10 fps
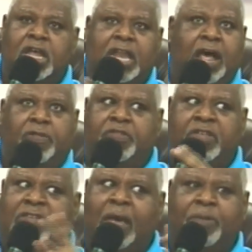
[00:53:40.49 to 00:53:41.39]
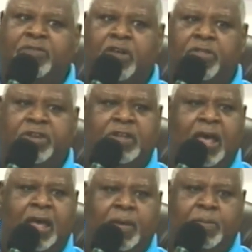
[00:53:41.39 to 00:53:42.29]
Now, this happens all the
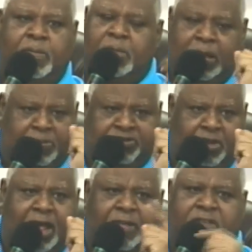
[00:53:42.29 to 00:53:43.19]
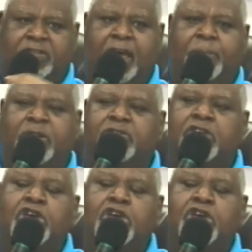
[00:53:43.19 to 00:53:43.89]
time. I'm going to show you how this happens.